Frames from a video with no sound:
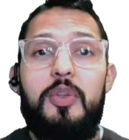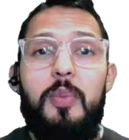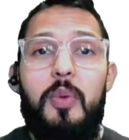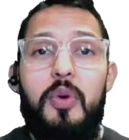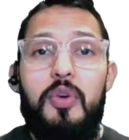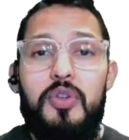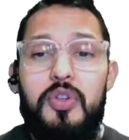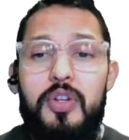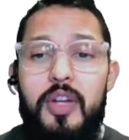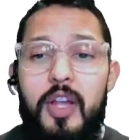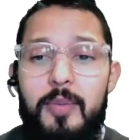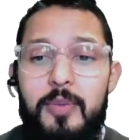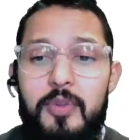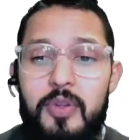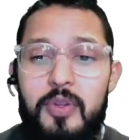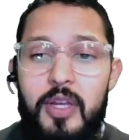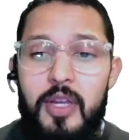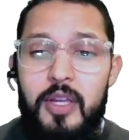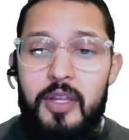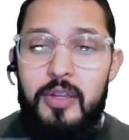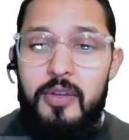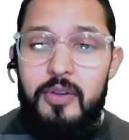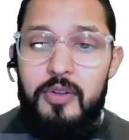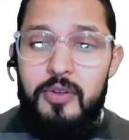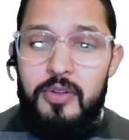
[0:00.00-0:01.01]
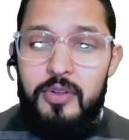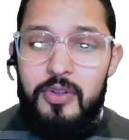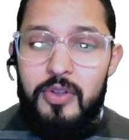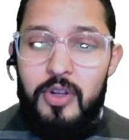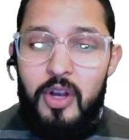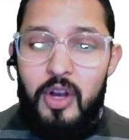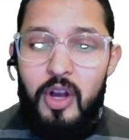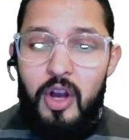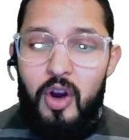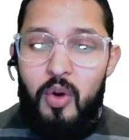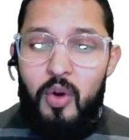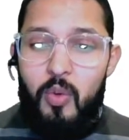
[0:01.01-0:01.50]
motion apps you can use?
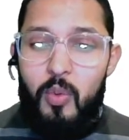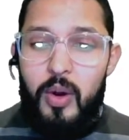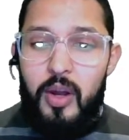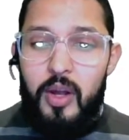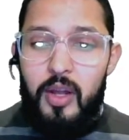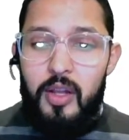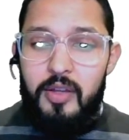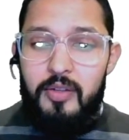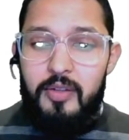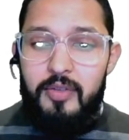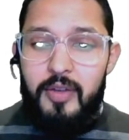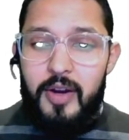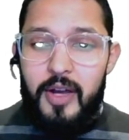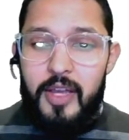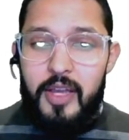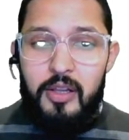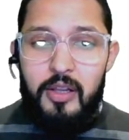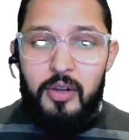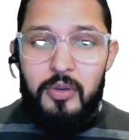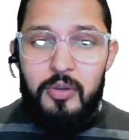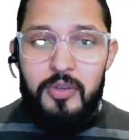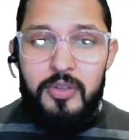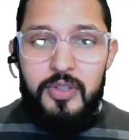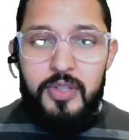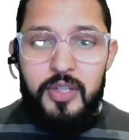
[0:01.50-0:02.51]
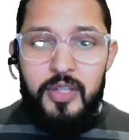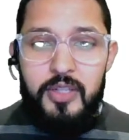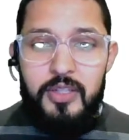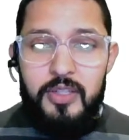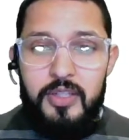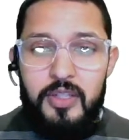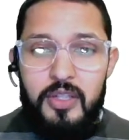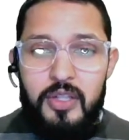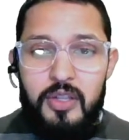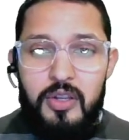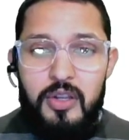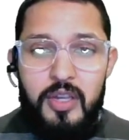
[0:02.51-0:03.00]
Well, if I close this,
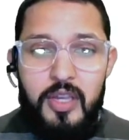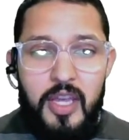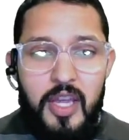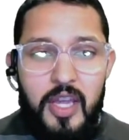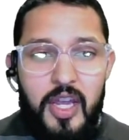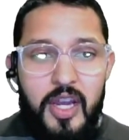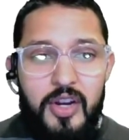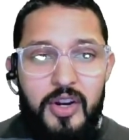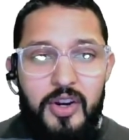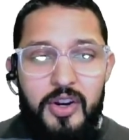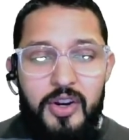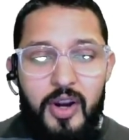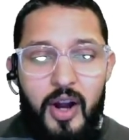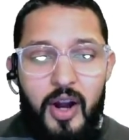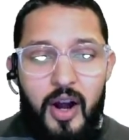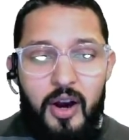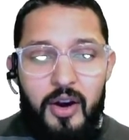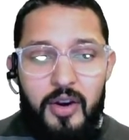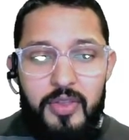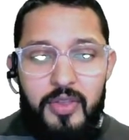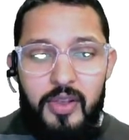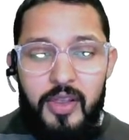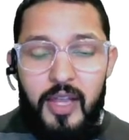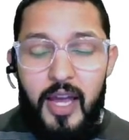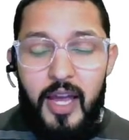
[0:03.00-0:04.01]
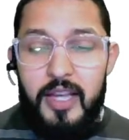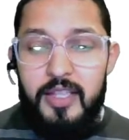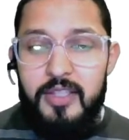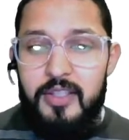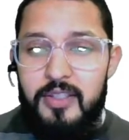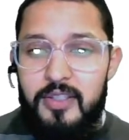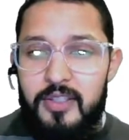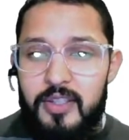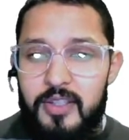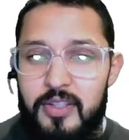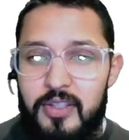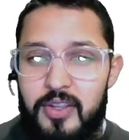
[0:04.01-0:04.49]
here are the
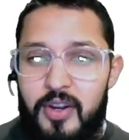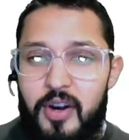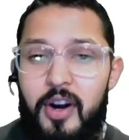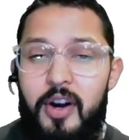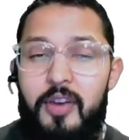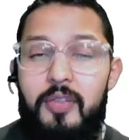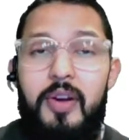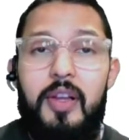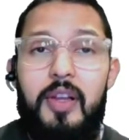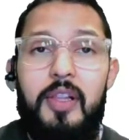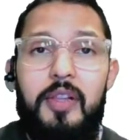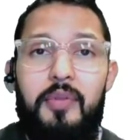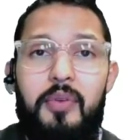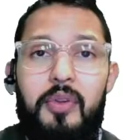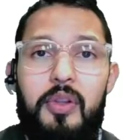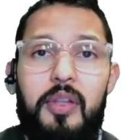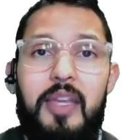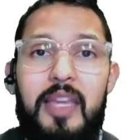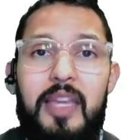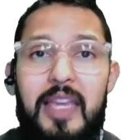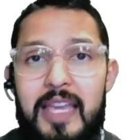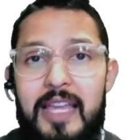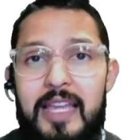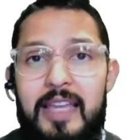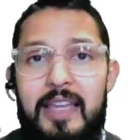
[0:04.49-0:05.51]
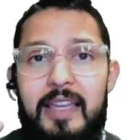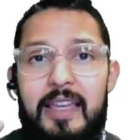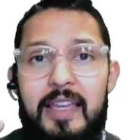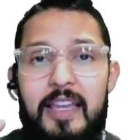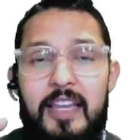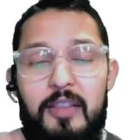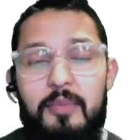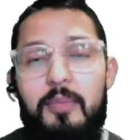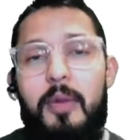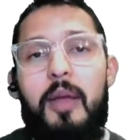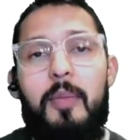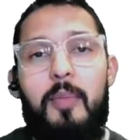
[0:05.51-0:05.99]
licenses that are available
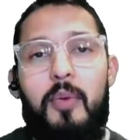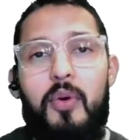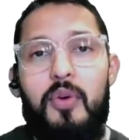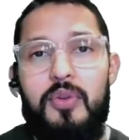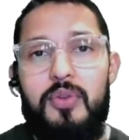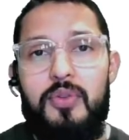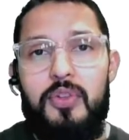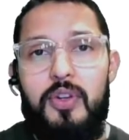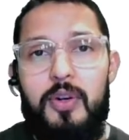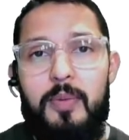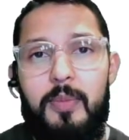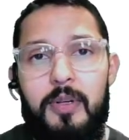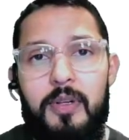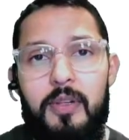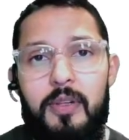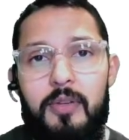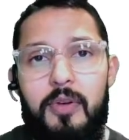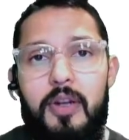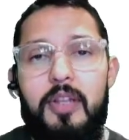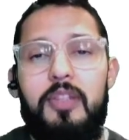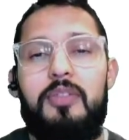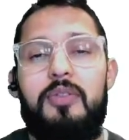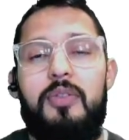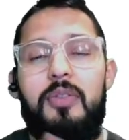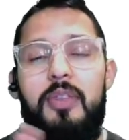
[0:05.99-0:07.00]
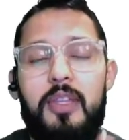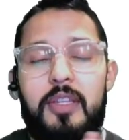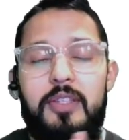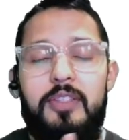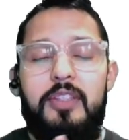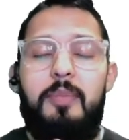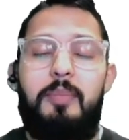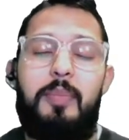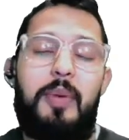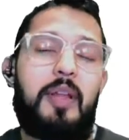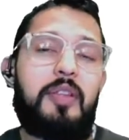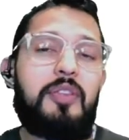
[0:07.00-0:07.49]
in my motion terminal, right? So this
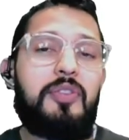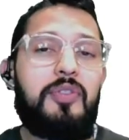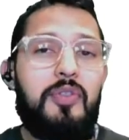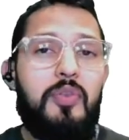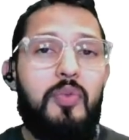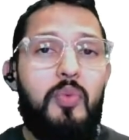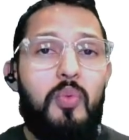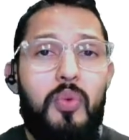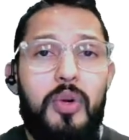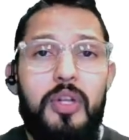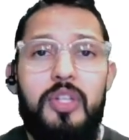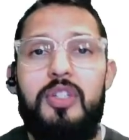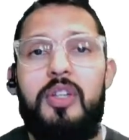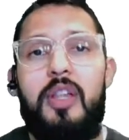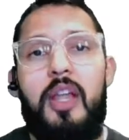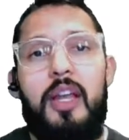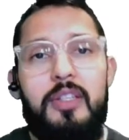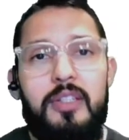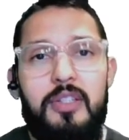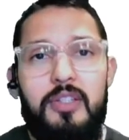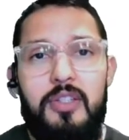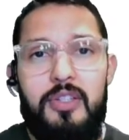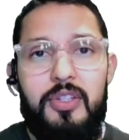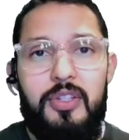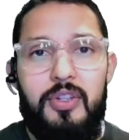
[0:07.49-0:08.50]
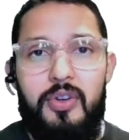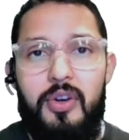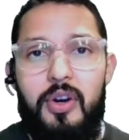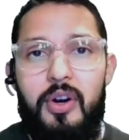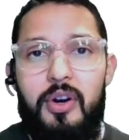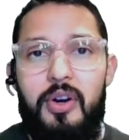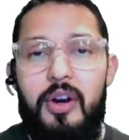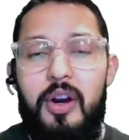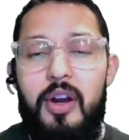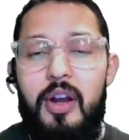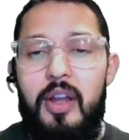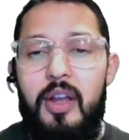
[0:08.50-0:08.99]
depends on which licenses
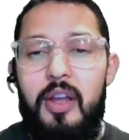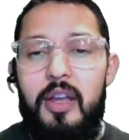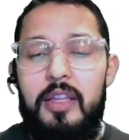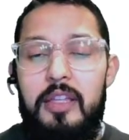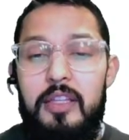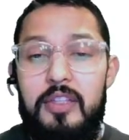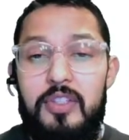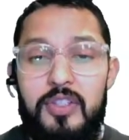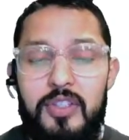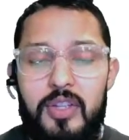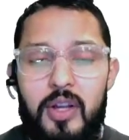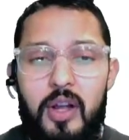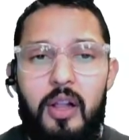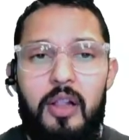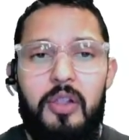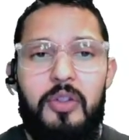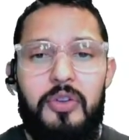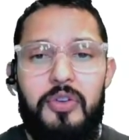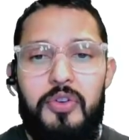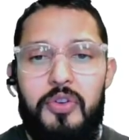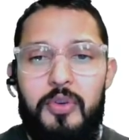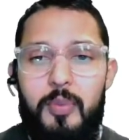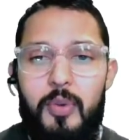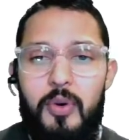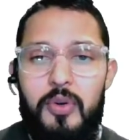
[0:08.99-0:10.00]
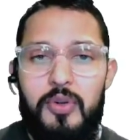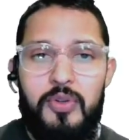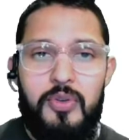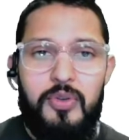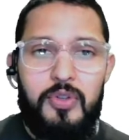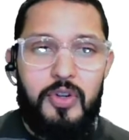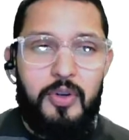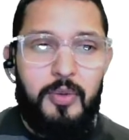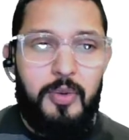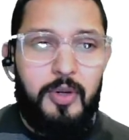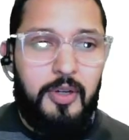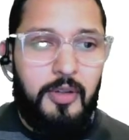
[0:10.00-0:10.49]
are installed on your motion
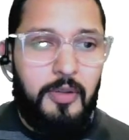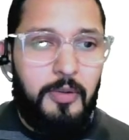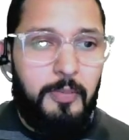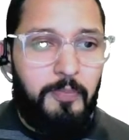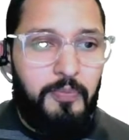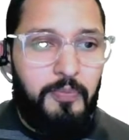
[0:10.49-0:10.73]
terminal.